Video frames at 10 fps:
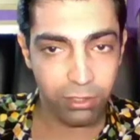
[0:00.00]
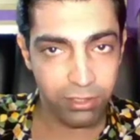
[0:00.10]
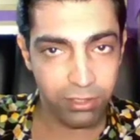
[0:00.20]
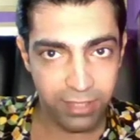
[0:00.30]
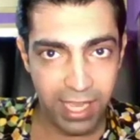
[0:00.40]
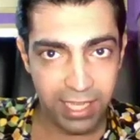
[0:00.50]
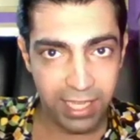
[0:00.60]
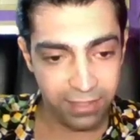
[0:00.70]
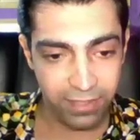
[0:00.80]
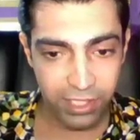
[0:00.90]
now, today,
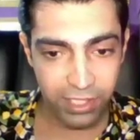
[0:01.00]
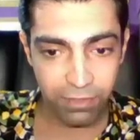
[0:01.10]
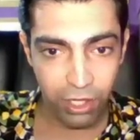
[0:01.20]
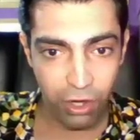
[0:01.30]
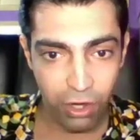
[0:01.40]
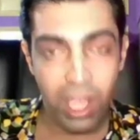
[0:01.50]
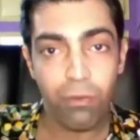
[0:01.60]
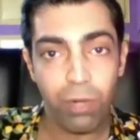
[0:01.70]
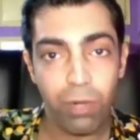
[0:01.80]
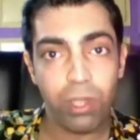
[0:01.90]
in this video,
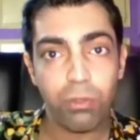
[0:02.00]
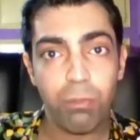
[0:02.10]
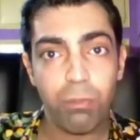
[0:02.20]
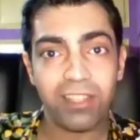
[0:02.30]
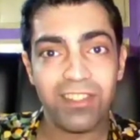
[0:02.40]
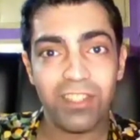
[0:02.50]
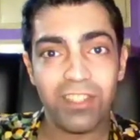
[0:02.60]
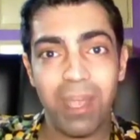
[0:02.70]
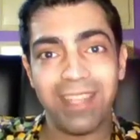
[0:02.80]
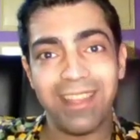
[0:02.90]
we're going to
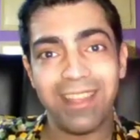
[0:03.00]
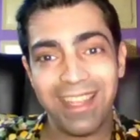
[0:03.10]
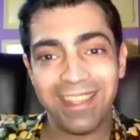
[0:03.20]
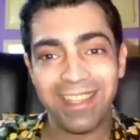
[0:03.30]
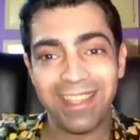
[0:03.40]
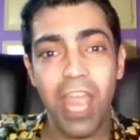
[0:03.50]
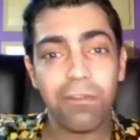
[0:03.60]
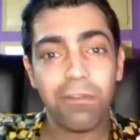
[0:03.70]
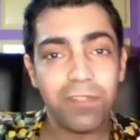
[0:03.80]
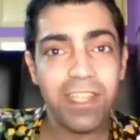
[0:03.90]
participate in the
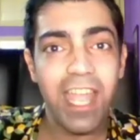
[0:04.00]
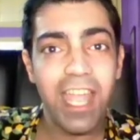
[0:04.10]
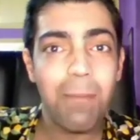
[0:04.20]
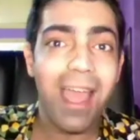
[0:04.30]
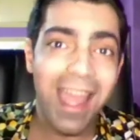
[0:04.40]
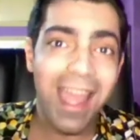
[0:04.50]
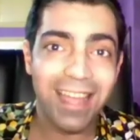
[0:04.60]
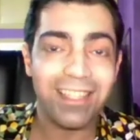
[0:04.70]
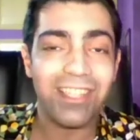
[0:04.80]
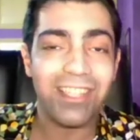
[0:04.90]
F T M
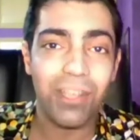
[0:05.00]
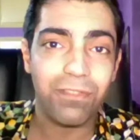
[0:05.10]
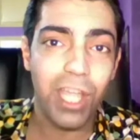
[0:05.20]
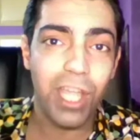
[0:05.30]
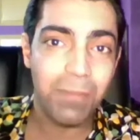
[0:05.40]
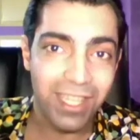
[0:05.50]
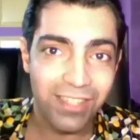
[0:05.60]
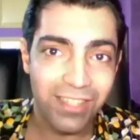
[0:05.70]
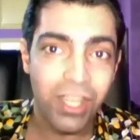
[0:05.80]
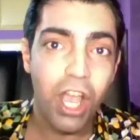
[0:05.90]
and S F T M
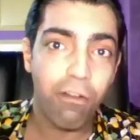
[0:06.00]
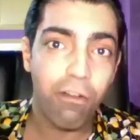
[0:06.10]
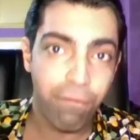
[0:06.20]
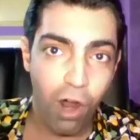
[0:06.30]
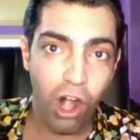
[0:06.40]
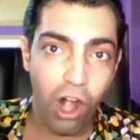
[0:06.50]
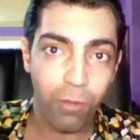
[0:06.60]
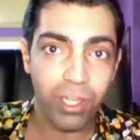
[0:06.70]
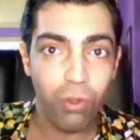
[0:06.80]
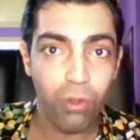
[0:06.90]
X
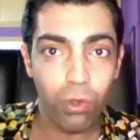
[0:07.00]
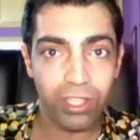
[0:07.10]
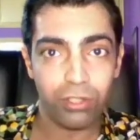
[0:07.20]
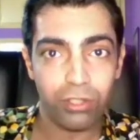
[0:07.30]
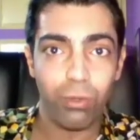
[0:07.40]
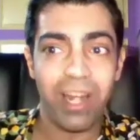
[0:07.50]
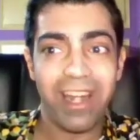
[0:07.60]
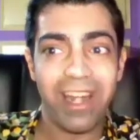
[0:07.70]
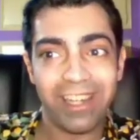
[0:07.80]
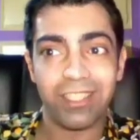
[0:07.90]
farm in order to
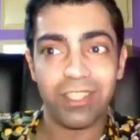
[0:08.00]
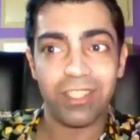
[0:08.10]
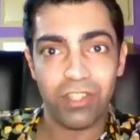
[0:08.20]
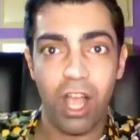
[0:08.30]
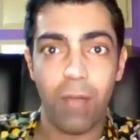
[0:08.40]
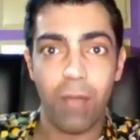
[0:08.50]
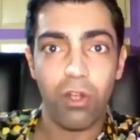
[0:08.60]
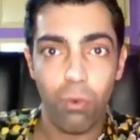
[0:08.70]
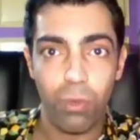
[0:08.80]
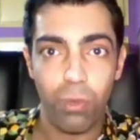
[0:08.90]
earn some
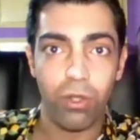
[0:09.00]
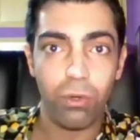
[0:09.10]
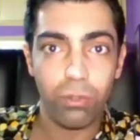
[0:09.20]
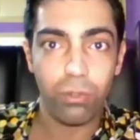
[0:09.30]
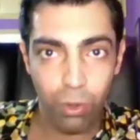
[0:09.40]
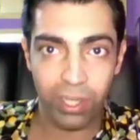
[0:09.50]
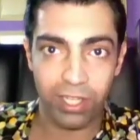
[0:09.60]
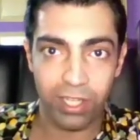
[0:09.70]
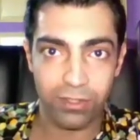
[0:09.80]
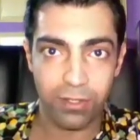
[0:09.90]
WIGO
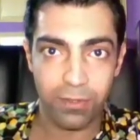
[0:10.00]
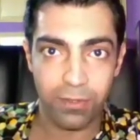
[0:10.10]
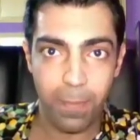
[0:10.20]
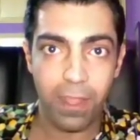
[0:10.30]
tokens.